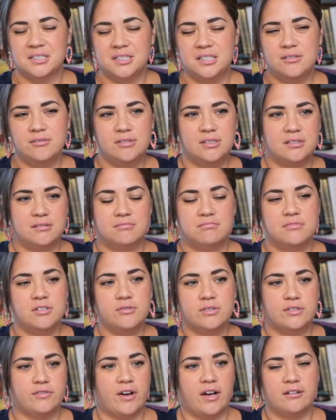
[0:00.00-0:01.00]
It was
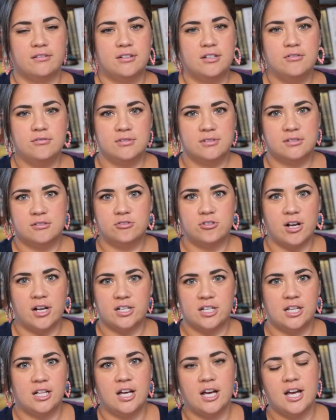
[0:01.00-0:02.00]
fine. It was
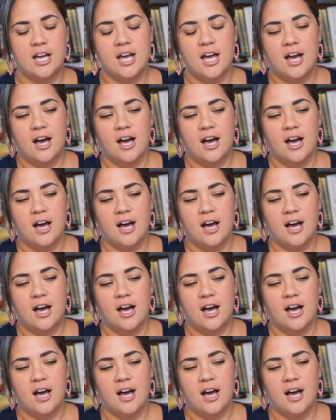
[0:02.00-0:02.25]
Dracula.